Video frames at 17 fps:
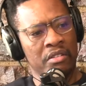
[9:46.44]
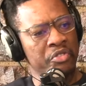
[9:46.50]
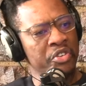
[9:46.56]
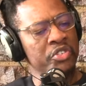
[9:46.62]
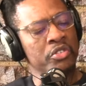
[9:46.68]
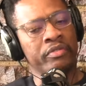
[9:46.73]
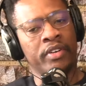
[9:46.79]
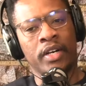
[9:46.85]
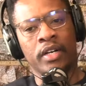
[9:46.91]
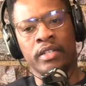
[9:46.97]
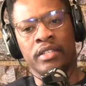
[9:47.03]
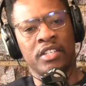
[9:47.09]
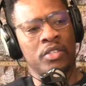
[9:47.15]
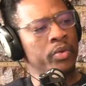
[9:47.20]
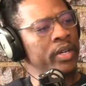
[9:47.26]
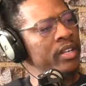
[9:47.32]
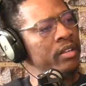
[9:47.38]
voiceover
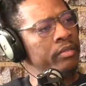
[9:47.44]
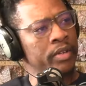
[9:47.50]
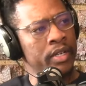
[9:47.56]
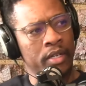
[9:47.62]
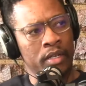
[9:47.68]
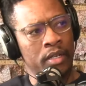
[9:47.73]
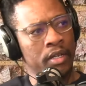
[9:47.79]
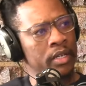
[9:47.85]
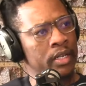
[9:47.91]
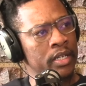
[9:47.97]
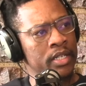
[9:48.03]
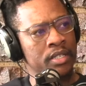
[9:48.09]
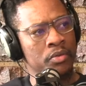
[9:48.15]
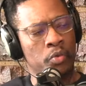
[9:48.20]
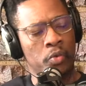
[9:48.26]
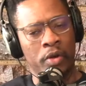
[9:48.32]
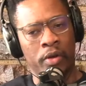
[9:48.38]
artists, whatever it
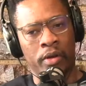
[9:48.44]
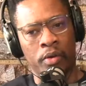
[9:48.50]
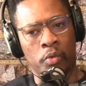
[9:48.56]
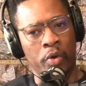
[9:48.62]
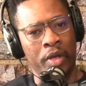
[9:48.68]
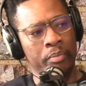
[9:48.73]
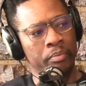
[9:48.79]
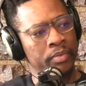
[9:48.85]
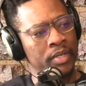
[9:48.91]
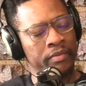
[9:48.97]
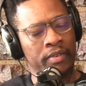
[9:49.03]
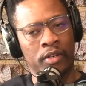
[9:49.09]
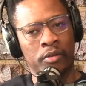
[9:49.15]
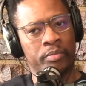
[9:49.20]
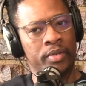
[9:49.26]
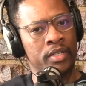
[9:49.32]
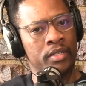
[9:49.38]
is, mm. web
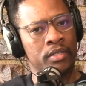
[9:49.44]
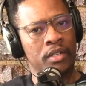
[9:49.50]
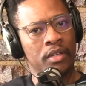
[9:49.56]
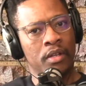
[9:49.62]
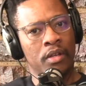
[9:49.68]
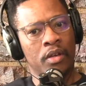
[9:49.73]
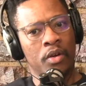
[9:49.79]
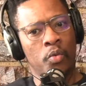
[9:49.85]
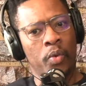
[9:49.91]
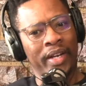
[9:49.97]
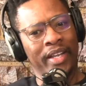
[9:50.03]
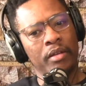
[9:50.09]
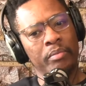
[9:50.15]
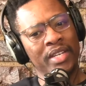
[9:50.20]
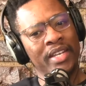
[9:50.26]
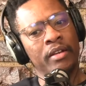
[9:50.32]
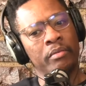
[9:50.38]
developers, mm-hmm. what
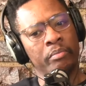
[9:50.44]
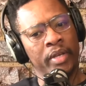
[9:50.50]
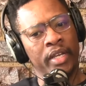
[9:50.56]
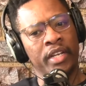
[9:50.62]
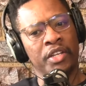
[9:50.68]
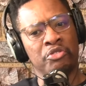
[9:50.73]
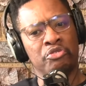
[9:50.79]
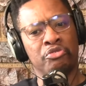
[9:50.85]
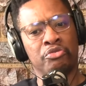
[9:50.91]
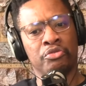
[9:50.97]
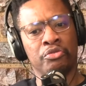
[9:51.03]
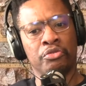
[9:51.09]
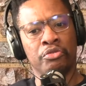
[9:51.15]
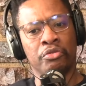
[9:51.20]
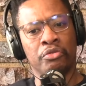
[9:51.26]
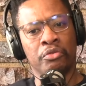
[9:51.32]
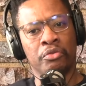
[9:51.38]
can be done better
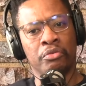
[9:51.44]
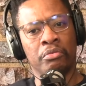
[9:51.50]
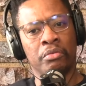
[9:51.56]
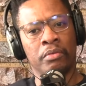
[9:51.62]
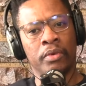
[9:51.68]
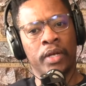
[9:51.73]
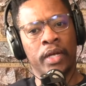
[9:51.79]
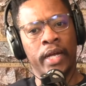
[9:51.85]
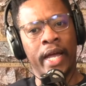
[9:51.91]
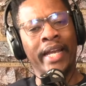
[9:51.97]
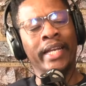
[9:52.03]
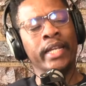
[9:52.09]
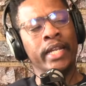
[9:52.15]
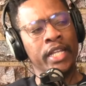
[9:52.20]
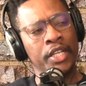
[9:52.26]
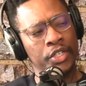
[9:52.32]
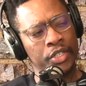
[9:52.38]
to uh,
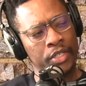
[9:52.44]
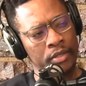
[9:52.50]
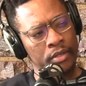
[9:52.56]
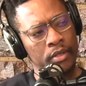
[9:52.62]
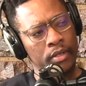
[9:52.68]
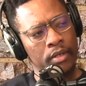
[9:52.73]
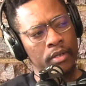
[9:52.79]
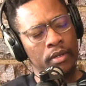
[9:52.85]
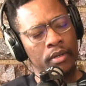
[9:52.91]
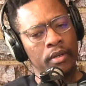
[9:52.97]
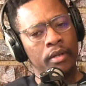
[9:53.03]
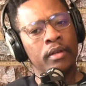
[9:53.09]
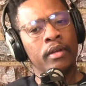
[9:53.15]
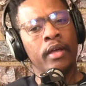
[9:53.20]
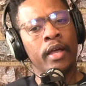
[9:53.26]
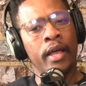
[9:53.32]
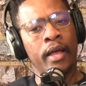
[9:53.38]
unleash
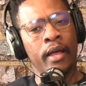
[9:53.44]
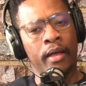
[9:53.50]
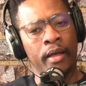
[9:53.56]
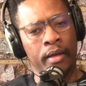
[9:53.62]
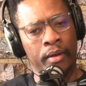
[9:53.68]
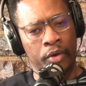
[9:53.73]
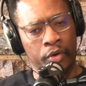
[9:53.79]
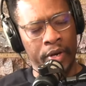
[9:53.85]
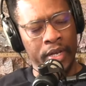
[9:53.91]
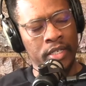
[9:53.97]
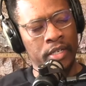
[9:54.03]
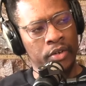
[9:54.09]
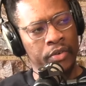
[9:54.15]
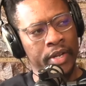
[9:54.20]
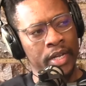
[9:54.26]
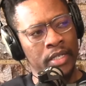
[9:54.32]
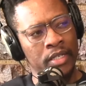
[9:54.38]
mm. uh,
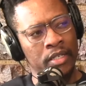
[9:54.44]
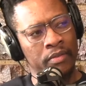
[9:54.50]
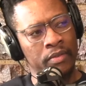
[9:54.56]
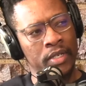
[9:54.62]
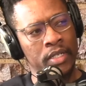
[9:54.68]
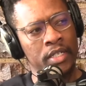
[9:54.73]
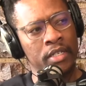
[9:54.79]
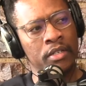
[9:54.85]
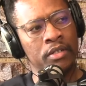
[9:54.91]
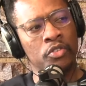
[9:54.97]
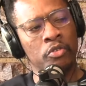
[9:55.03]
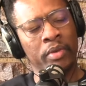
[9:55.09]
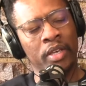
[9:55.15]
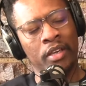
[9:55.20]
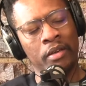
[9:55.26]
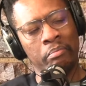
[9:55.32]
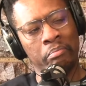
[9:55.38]
greater creativity, yeah. to
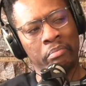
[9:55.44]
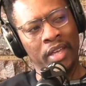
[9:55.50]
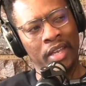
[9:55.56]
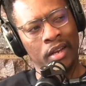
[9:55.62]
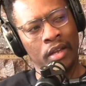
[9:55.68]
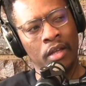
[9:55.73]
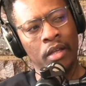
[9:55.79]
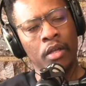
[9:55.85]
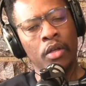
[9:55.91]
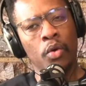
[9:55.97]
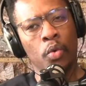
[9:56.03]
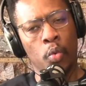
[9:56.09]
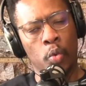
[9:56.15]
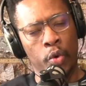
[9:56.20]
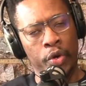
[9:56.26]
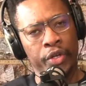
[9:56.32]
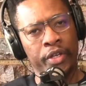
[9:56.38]
make a better
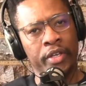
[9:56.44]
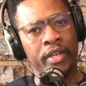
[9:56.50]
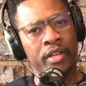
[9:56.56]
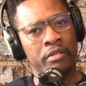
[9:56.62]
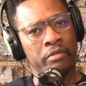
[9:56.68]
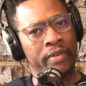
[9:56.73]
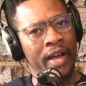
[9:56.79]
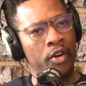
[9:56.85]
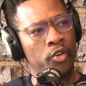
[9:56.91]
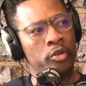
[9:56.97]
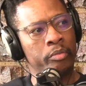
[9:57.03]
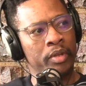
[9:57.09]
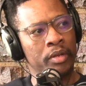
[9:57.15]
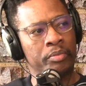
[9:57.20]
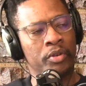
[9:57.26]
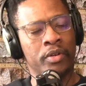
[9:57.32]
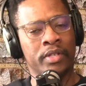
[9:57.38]
work
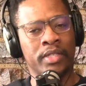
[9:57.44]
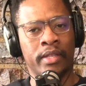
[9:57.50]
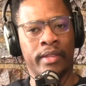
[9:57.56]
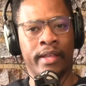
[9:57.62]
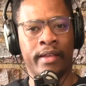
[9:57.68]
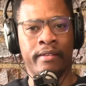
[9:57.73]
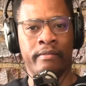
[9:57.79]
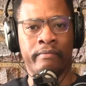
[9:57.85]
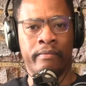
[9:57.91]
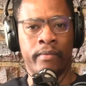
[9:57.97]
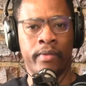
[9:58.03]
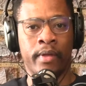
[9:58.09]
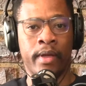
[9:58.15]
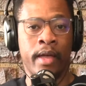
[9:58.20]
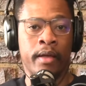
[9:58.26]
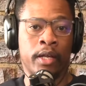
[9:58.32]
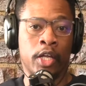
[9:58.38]
environment? Because a,
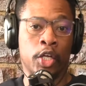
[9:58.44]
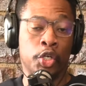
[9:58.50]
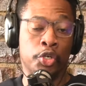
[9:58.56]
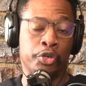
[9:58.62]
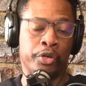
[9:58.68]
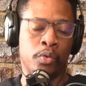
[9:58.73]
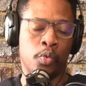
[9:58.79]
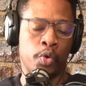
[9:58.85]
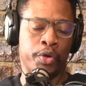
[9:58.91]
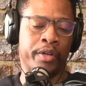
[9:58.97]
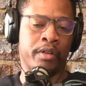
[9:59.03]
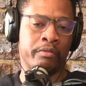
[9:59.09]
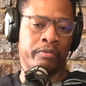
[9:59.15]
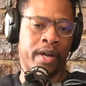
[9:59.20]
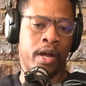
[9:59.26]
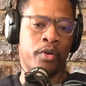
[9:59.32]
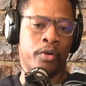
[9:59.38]
a good work
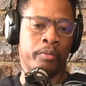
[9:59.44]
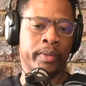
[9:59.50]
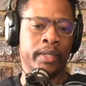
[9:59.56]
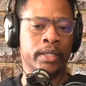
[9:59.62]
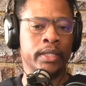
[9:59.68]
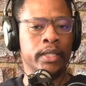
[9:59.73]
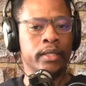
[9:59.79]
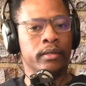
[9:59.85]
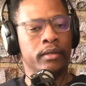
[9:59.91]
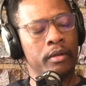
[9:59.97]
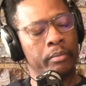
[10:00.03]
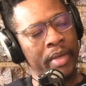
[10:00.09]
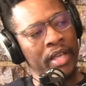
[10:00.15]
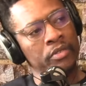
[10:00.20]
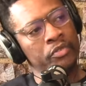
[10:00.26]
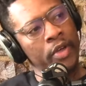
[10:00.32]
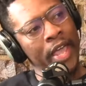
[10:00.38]
environment
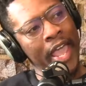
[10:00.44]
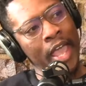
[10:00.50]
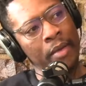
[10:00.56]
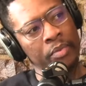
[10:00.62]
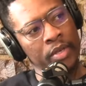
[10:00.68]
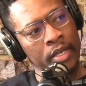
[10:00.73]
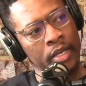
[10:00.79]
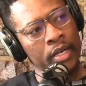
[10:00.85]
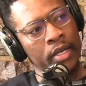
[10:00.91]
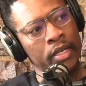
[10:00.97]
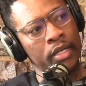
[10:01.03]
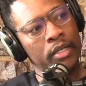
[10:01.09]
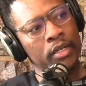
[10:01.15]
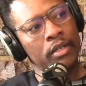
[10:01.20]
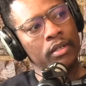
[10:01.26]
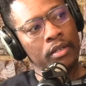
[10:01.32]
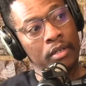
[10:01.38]
makes for happier
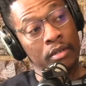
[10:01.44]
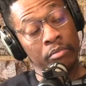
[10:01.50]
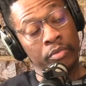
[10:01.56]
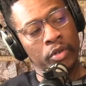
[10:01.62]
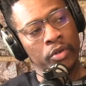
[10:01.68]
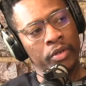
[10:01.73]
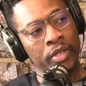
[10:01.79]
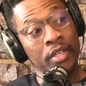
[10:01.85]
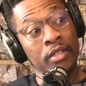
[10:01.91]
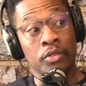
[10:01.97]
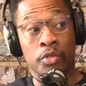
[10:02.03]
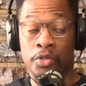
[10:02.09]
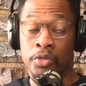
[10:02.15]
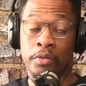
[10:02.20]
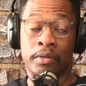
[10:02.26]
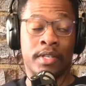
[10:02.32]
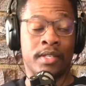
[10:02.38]
yeah. employees,
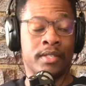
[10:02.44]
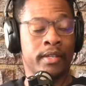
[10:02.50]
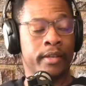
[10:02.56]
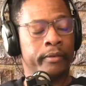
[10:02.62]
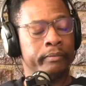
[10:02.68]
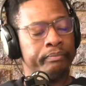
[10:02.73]
or so they say.